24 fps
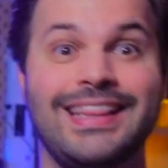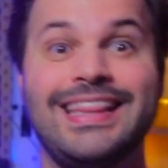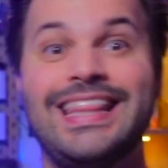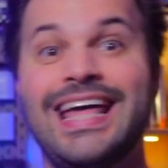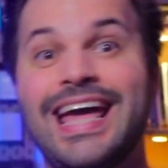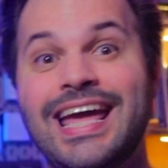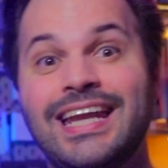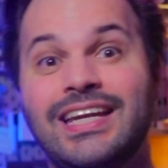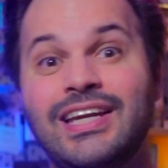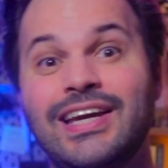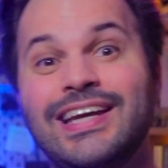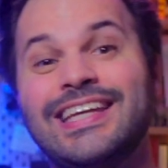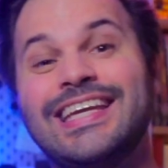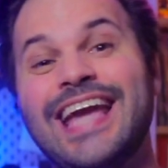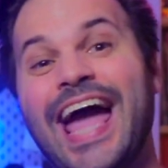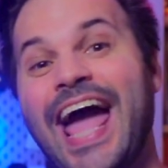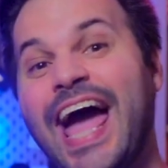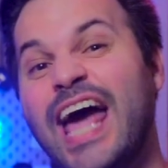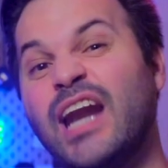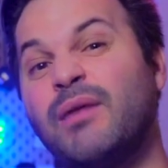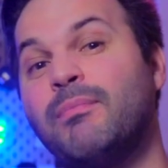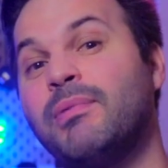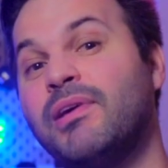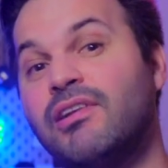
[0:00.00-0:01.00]
Then you
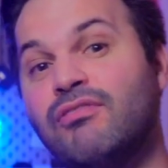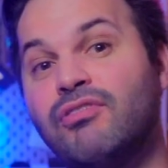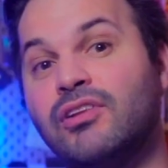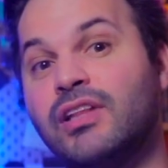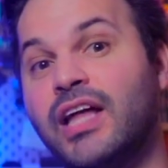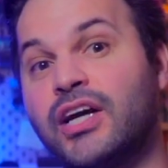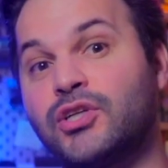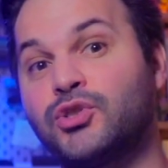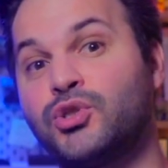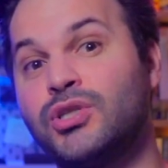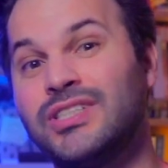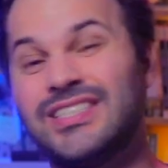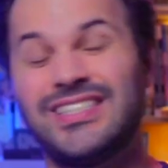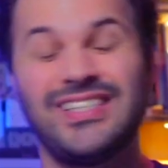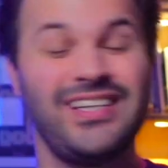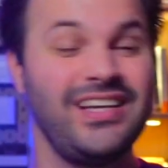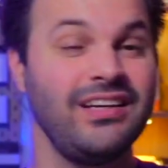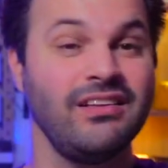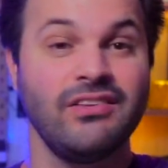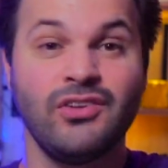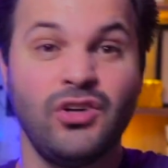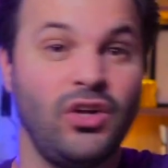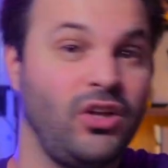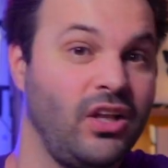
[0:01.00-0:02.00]
add a bit of electricity,
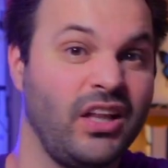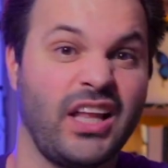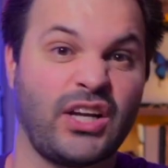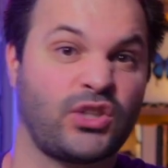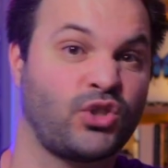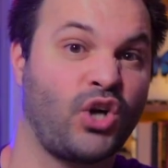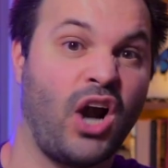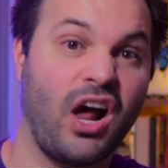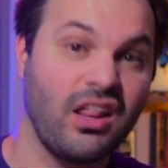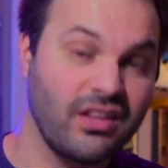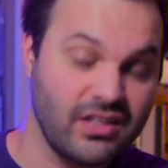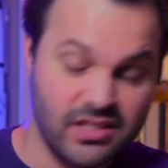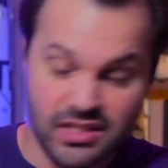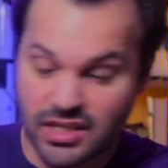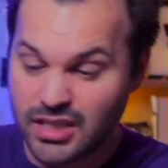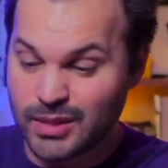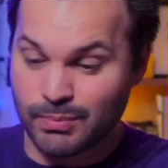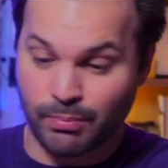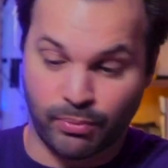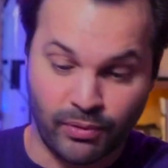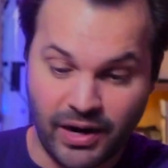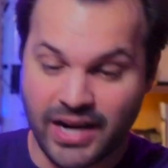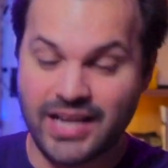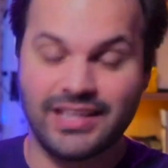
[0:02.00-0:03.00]
a little
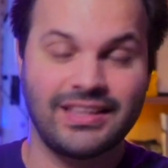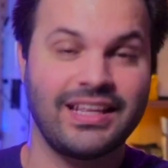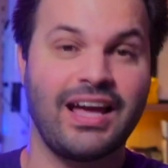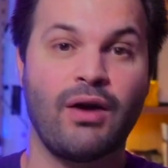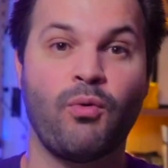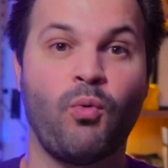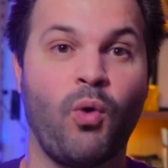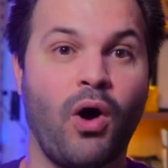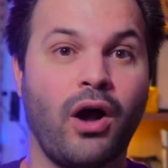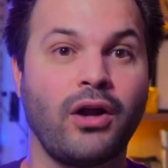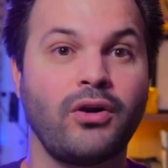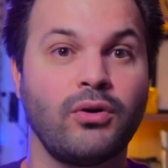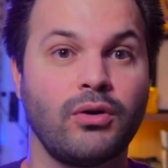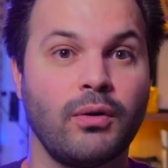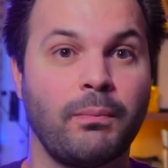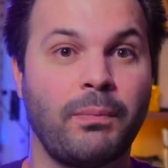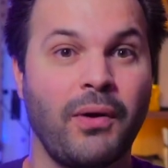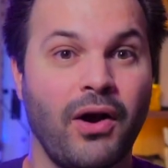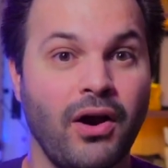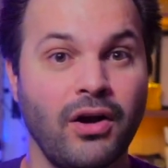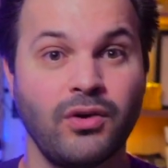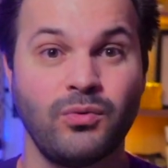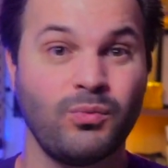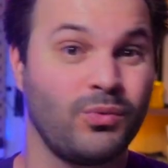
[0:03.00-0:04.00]
electrolysis, break that water
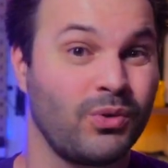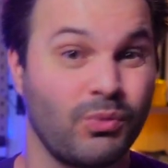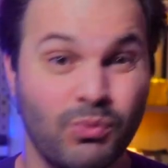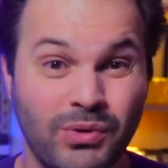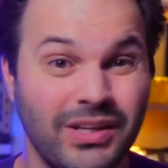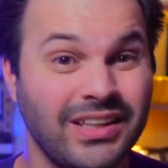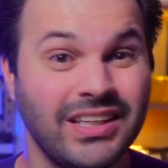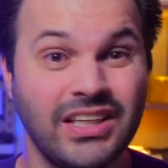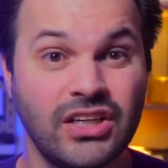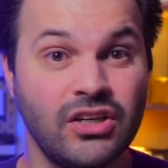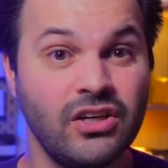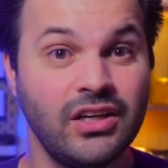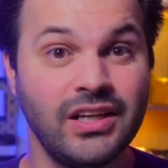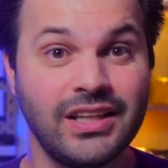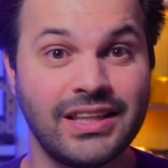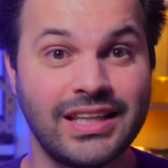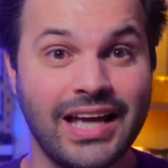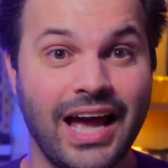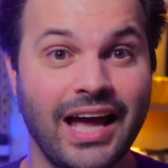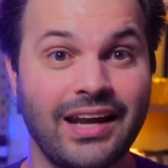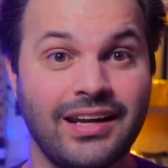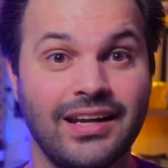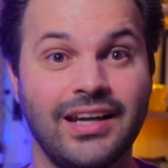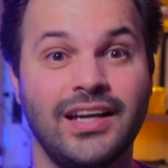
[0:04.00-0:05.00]
apart. We're really good at
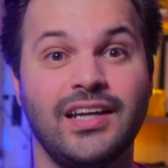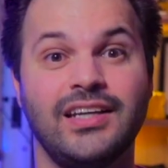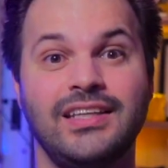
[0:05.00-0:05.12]
that.